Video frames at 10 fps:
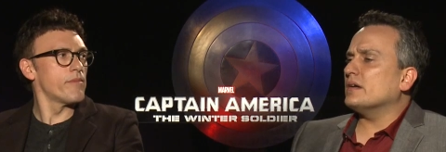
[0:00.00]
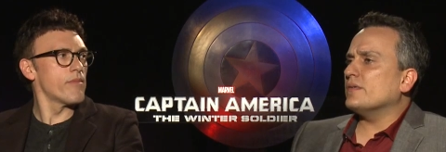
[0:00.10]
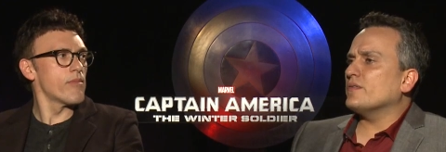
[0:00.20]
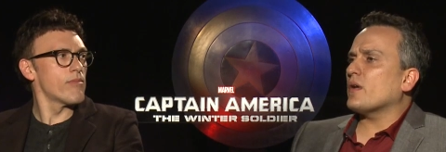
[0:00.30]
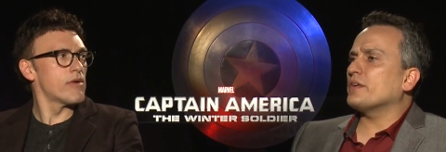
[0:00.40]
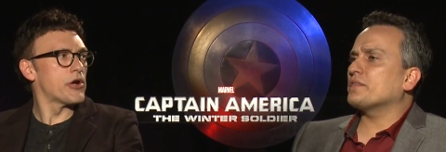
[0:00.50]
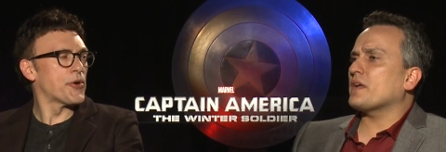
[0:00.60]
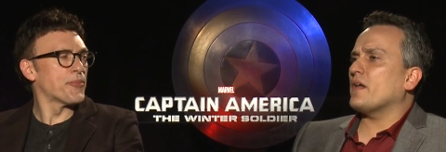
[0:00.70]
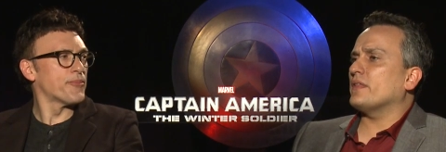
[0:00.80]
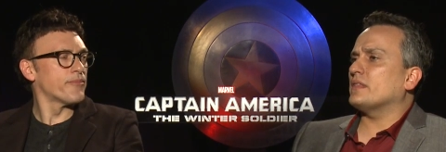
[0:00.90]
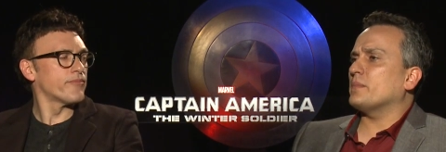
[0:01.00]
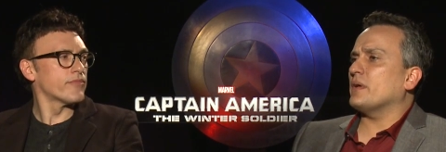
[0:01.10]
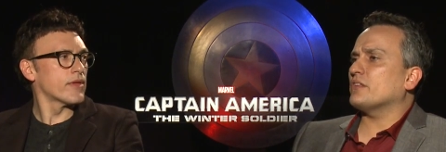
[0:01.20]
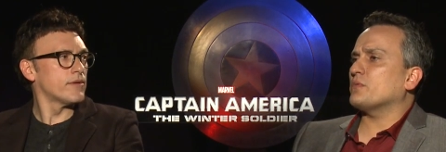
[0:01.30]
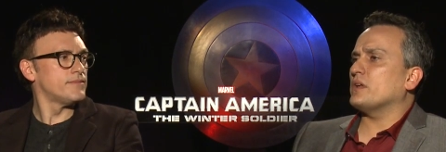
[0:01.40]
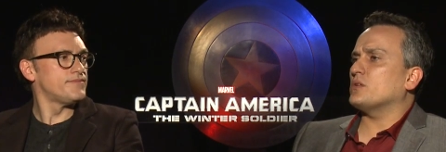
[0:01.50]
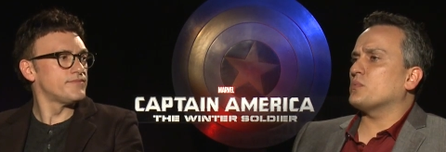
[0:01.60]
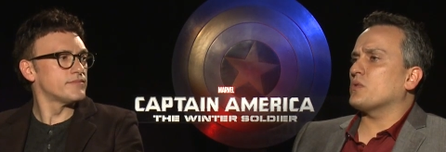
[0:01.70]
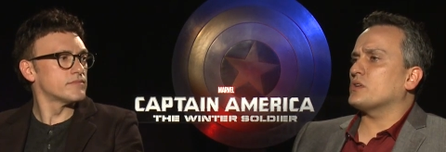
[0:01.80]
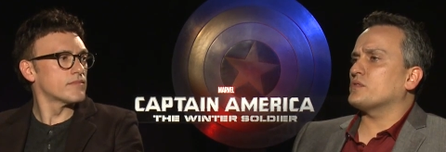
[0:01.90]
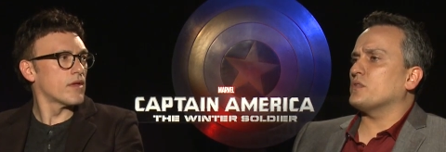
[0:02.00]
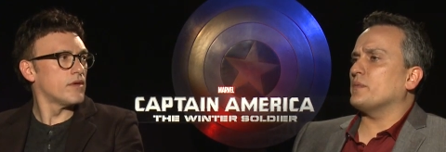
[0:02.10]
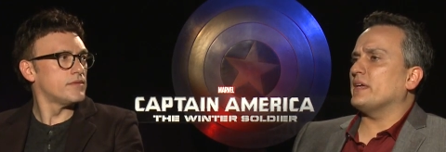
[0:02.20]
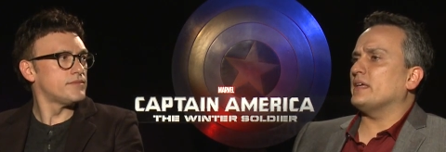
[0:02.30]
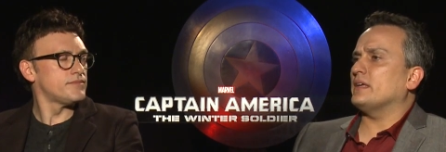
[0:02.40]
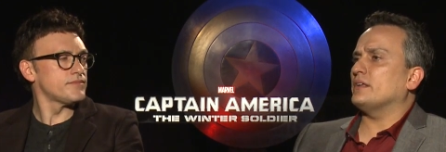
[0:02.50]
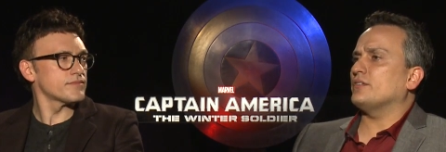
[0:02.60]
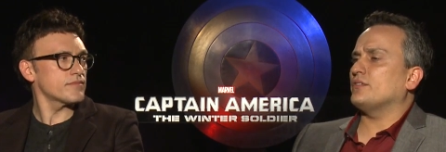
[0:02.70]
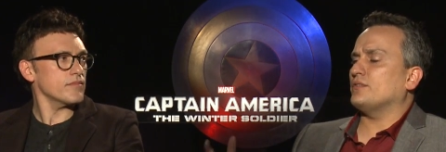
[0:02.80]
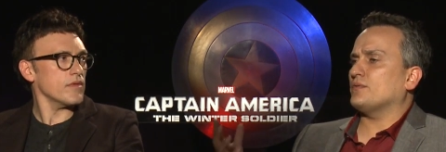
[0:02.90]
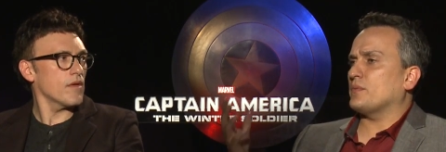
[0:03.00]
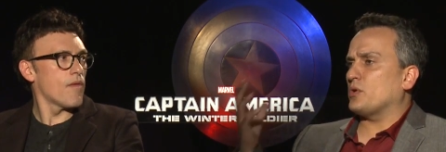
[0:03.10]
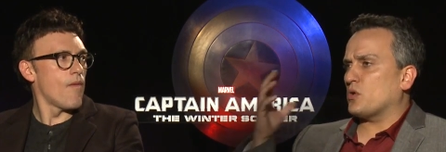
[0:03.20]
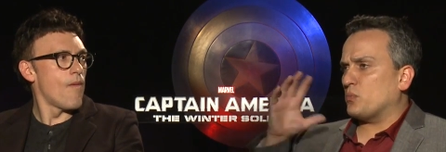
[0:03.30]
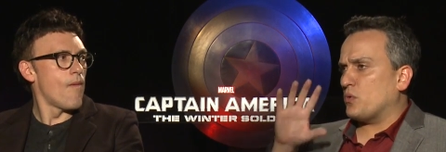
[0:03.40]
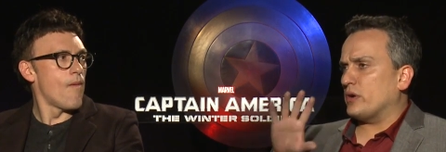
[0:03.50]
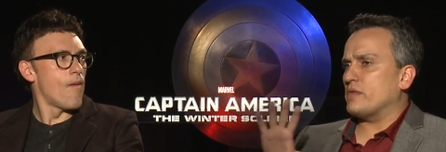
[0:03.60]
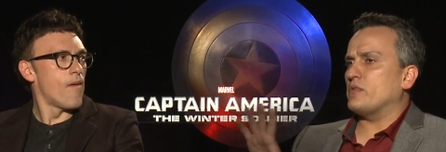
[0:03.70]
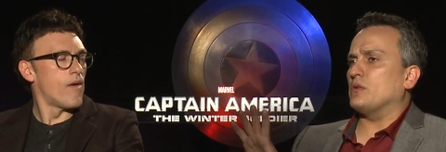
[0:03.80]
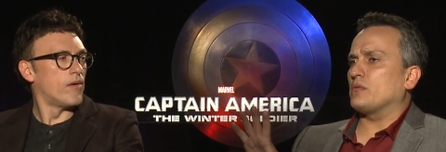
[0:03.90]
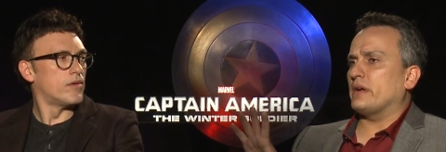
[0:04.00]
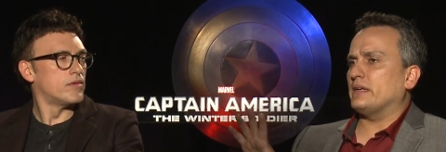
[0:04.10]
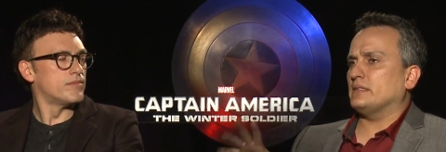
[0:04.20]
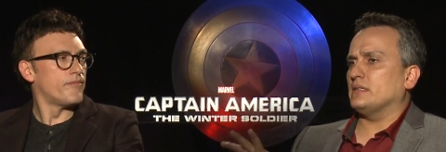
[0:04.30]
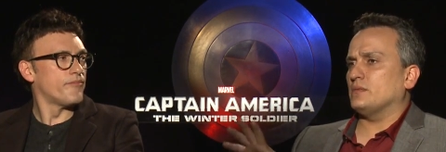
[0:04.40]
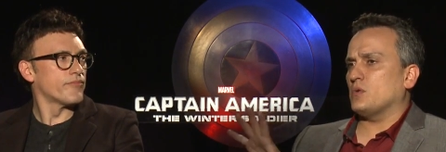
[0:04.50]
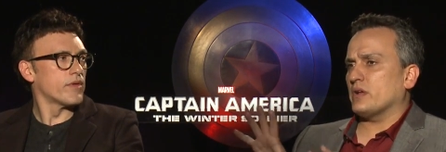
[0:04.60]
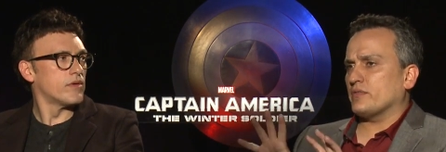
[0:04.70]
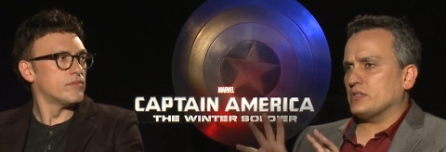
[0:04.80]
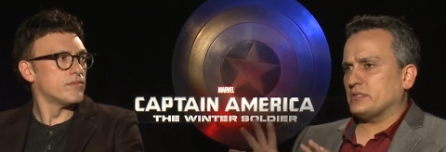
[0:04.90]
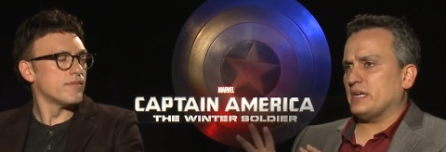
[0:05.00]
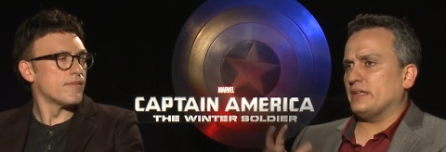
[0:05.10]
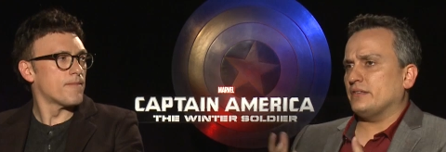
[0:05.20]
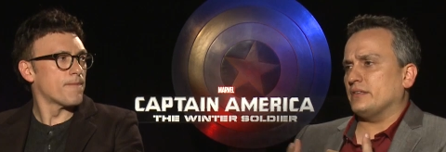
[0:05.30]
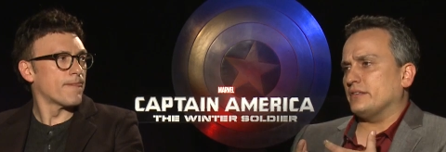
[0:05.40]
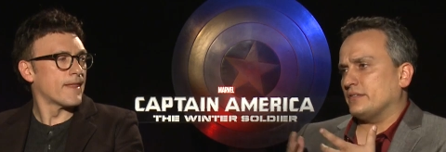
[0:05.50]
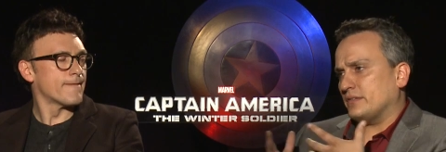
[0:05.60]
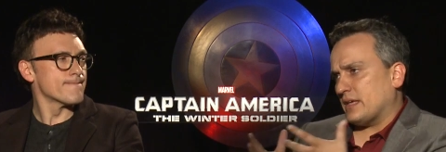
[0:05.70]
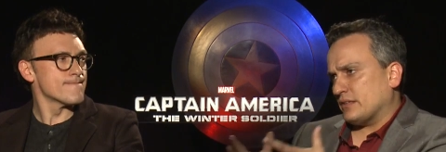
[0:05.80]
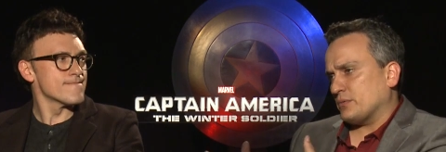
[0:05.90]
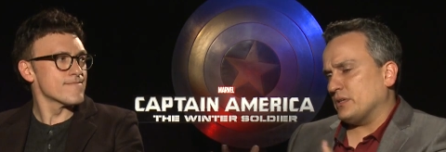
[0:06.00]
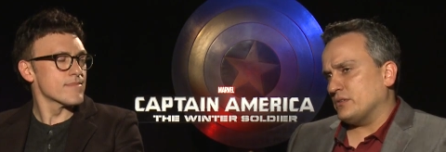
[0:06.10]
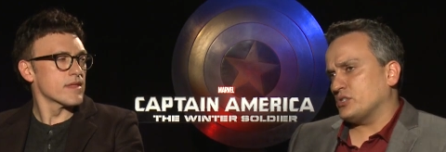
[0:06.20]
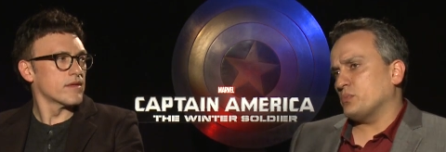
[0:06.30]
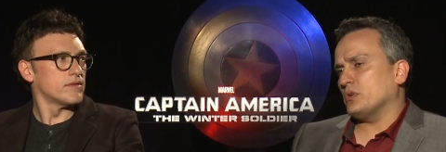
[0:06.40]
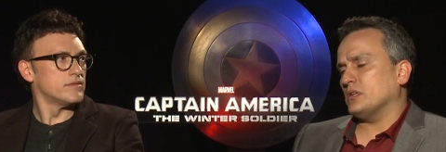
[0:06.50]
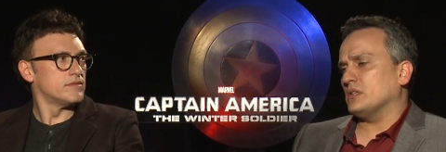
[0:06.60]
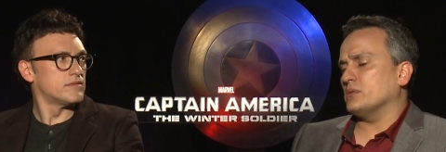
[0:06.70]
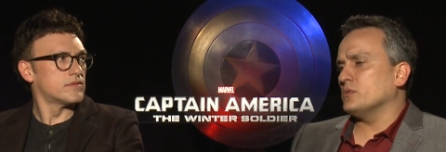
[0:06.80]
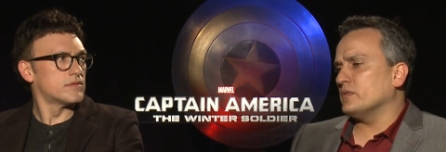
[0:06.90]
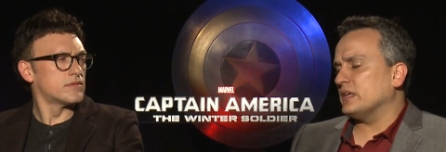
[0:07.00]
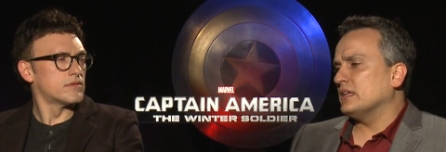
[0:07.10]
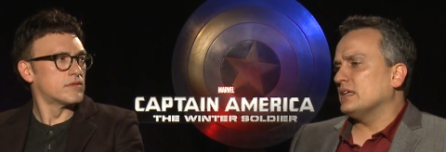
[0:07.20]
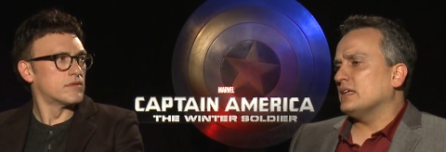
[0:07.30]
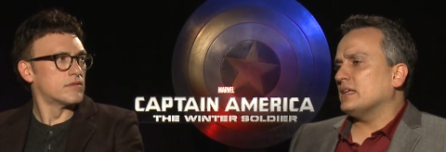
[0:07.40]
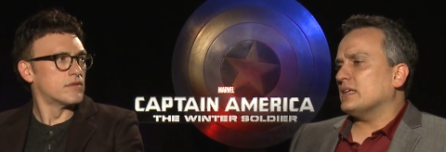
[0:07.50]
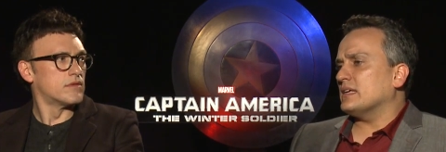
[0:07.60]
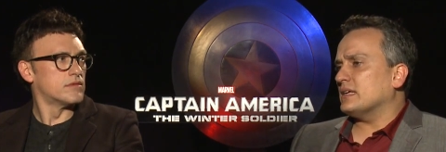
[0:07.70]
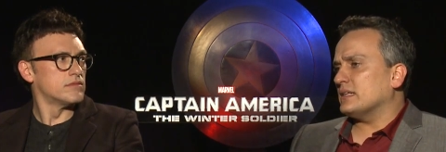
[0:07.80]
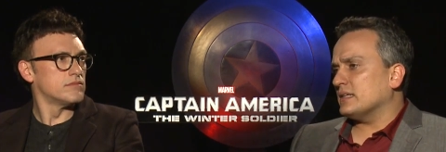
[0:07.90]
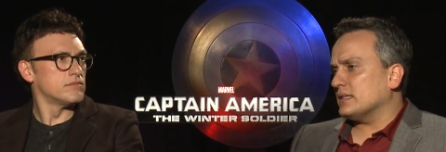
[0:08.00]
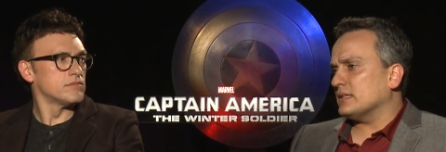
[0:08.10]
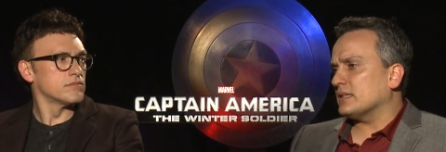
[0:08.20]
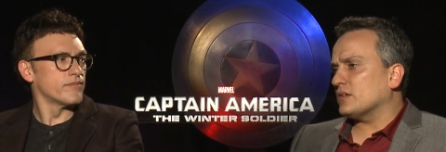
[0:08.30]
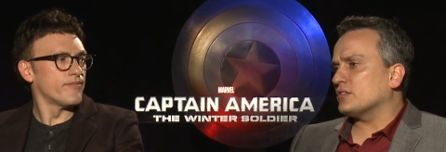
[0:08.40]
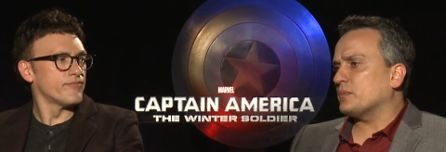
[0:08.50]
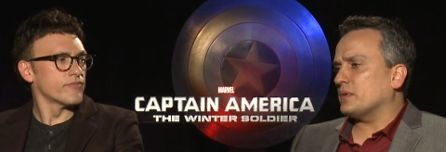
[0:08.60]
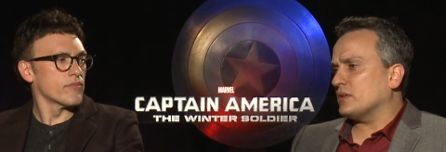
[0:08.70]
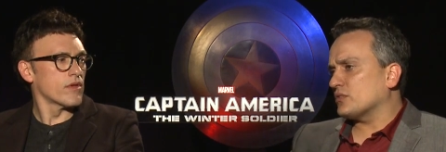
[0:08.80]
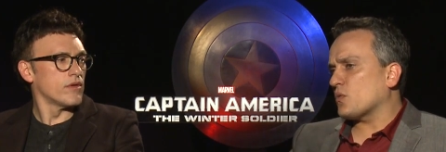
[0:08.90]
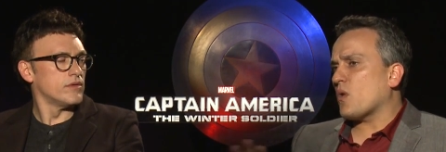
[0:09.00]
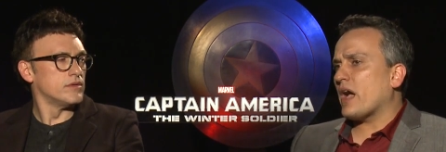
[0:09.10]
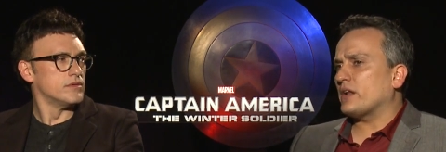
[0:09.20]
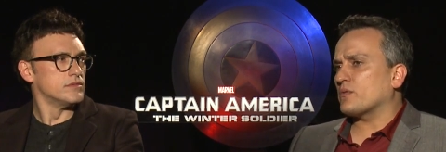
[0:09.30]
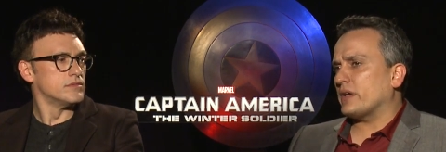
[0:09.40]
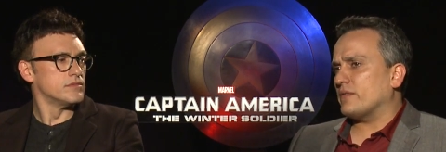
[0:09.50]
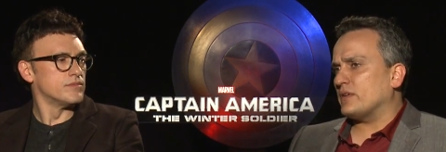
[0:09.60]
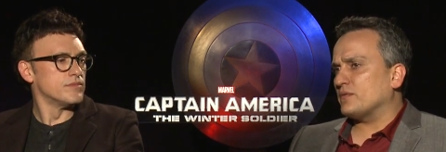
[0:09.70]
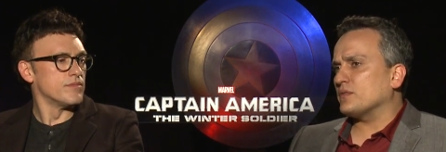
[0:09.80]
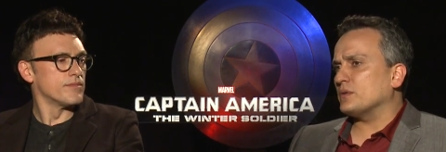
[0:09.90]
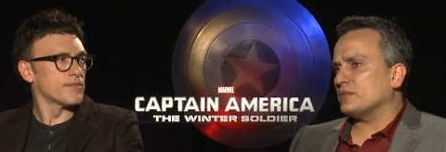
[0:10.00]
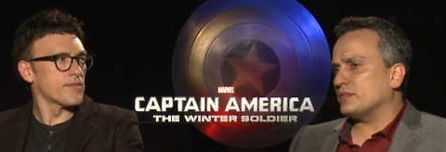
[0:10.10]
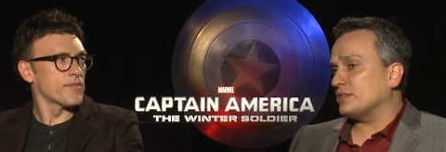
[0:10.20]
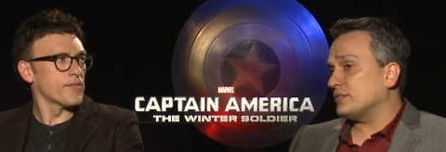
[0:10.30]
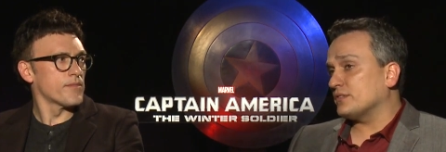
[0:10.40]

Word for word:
Speaker 1: We've always found that the best way to approach filmmaking is from your own point of view, right? That whatever your taste is that's what you should put into the movie. And there's a wide array of influences,